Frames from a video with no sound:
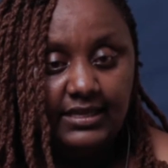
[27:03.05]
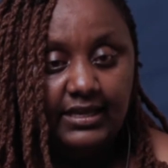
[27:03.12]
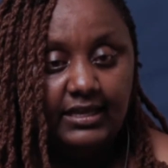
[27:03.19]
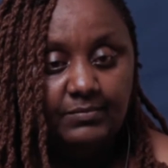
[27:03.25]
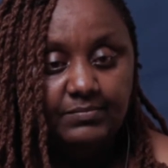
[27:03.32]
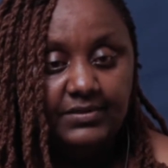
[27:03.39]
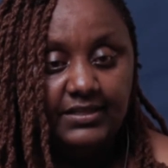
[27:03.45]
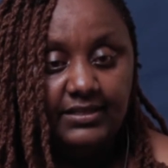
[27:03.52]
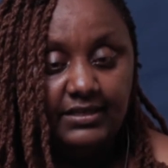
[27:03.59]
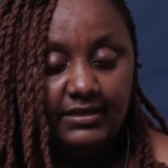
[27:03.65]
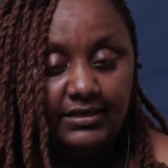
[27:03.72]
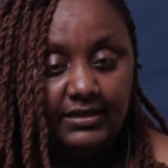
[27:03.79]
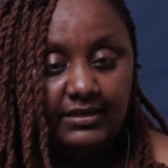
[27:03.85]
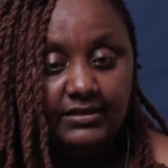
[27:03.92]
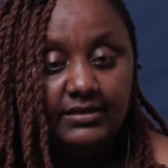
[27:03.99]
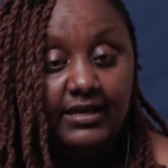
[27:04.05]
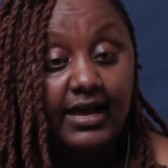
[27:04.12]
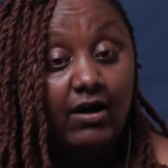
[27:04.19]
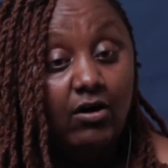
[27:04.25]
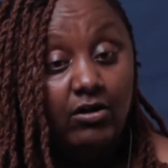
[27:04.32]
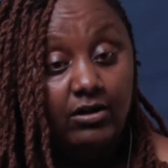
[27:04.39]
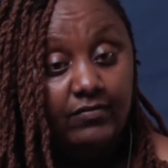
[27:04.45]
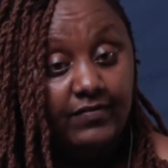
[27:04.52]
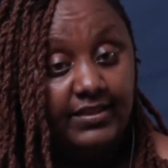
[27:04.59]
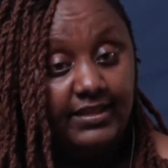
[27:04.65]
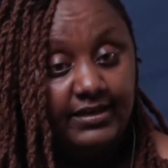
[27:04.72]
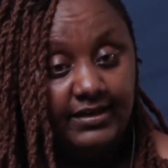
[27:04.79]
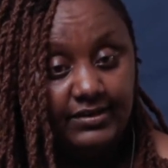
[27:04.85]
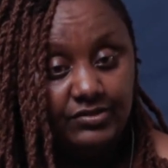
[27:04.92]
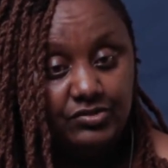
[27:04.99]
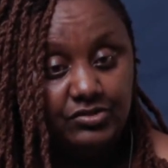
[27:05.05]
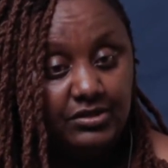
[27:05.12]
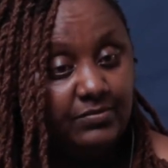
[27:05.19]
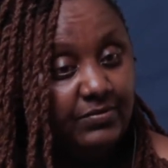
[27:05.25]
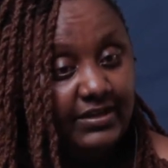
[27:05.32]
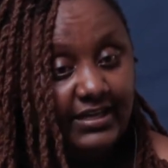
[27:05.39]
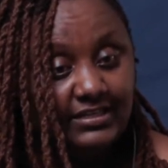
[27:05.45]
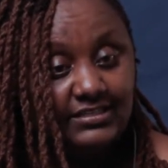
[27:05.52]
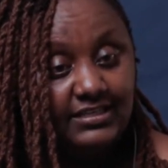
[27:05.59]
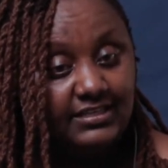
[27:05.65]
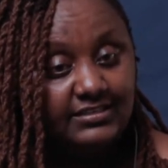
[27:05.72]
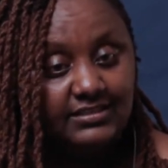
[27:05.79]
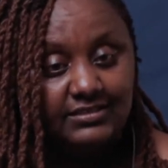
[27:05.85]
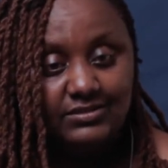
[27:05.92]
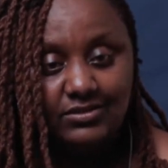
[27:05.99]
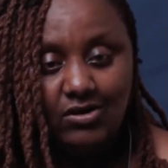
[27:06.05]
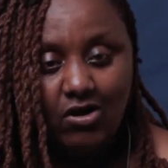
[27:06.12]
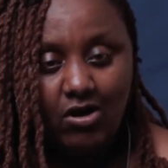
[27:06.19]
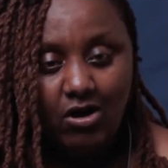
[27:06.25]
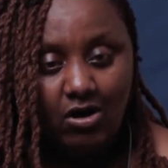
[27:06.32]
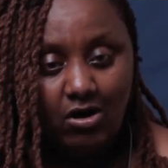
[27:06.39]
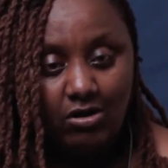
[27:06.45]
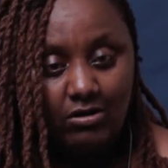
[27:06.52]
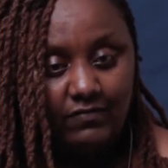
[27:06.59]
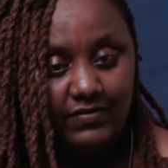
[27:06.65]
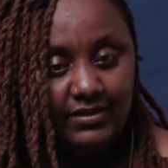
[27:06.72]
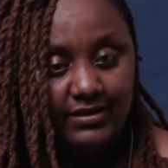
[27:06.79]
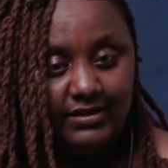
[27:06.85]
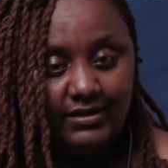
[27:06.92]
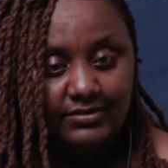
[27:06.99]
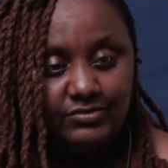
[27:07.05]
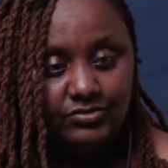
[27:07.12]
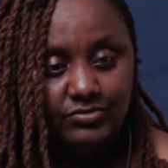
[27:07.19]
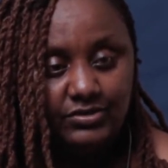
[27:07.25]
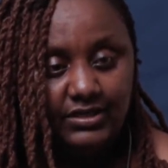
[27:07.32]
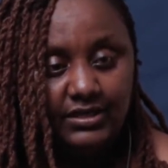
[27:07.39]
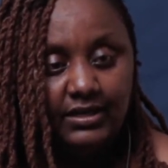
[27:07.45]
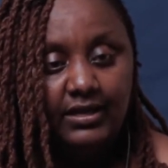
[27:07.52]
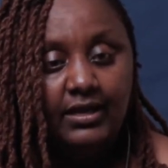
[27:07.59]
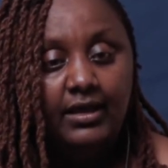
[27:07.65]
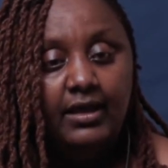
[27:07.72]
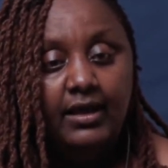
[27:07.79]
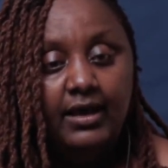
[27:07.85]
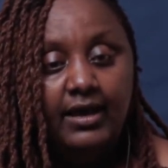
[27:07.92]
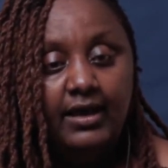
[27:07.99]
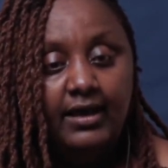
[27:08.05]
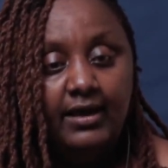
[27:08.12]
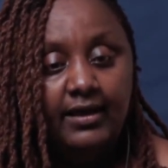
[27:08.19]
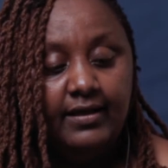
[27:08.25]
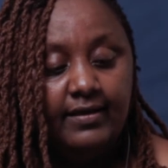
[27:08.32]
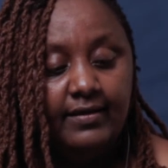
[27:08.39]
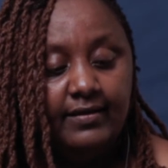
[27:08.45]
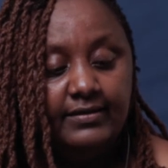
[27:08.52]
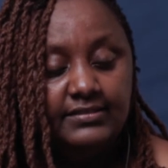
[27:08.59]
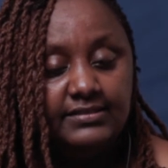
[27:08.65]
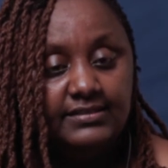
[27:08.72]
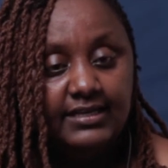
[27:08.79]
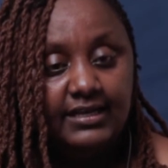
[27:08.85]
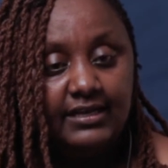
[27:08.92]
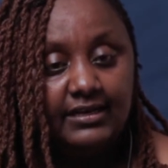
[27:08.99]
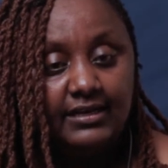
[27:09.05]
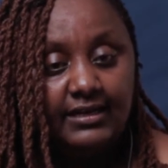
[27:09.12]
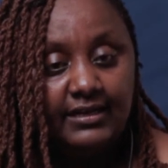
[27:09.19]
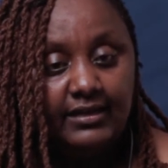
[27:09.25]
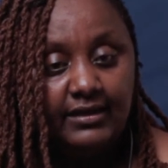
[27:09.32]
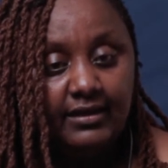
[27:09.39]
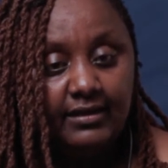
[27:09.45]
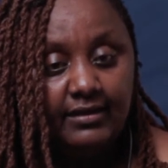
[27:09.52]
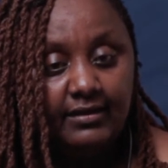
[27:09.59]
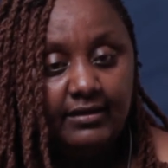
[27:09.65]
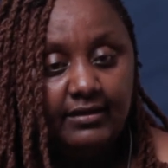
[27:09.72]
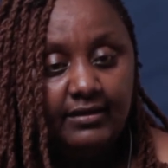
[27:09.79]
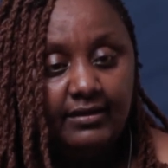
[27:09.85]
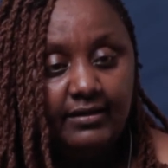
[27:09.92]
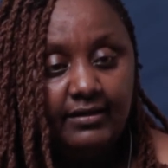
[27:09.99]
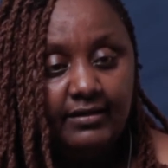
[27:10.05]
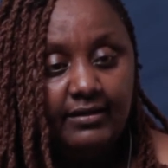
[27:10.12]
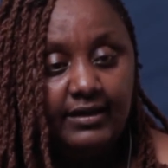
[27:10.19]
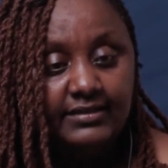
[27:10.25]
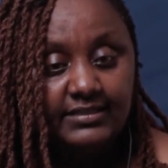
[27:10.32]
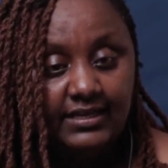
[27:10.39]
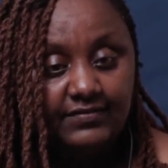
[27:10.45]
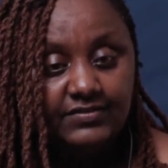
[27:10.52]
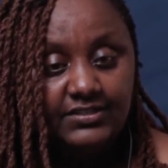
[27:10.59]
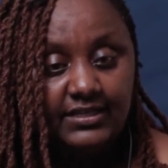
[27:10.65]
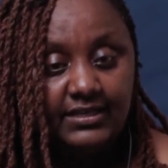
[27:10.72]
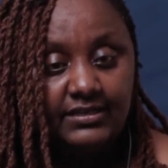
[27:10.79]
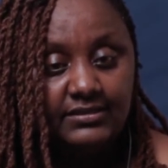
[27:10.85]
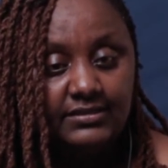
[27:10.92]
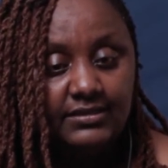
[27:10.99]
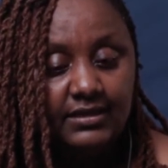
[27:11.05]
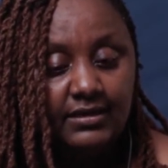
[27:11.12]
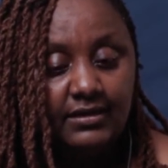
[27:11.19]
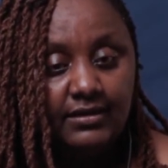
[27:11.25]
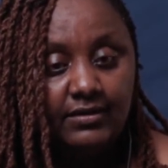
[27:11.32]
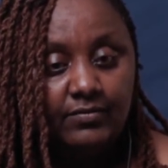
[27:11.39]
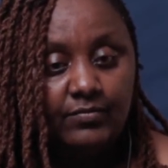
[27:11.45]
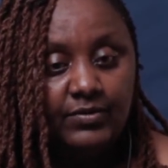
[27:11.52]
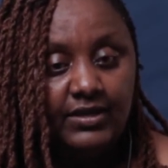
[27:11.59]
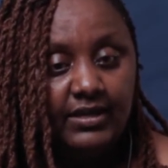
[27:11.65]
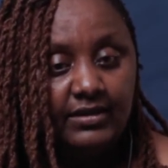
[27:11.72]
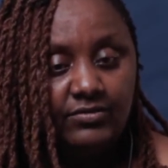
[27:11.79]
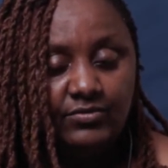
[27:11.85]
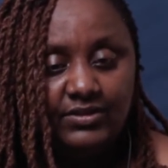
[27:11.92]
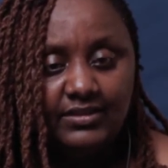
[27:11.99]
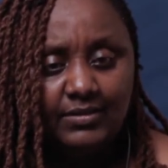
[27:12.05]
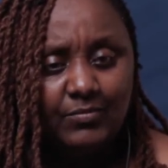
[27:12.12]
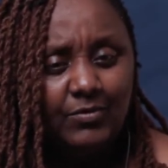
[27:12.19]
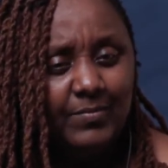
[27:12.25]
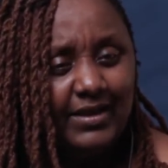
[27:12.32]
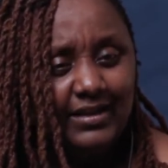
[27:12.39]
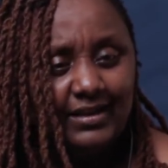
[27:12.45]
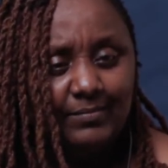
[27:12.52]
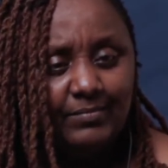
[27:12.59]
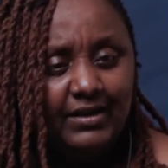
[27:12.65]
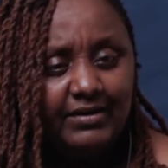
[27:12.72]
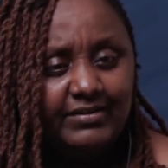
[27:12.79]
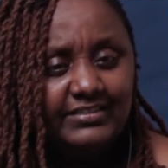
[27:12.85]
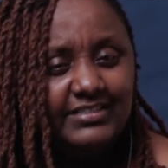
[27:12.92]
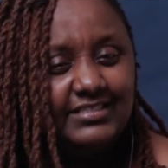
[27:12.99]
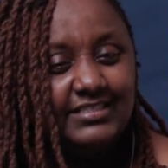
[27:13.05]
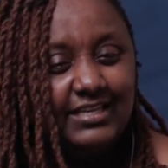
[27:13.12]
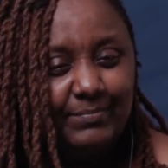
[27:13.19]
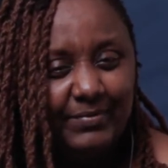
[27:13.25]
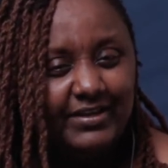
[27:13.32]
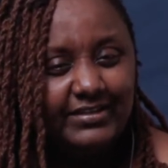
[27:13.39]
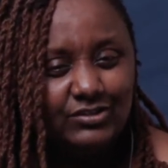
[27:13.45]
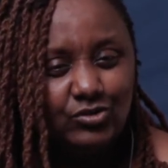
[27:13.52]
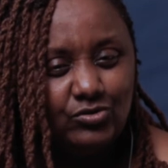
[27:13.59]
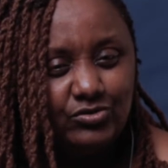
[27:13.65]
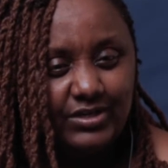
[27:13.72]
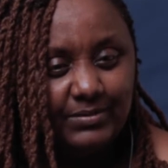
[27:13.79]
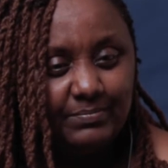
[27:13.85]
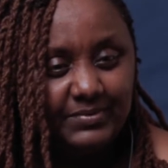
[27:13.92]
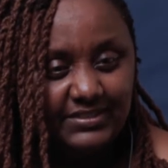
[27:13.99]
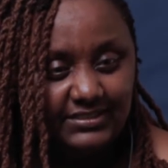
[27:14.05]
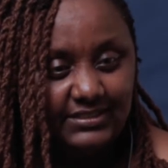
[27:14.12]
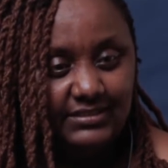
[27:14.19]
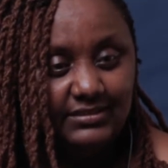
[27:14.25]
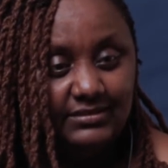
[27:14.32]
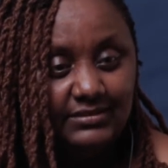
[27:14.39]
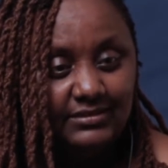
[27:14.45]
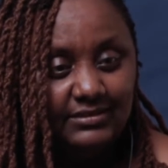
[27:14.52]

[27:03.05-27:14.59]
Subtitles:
the help that they need all over the country. We get cases all over the country. Secondly, as I have said, we are doing the mobile library, just keeping children busy.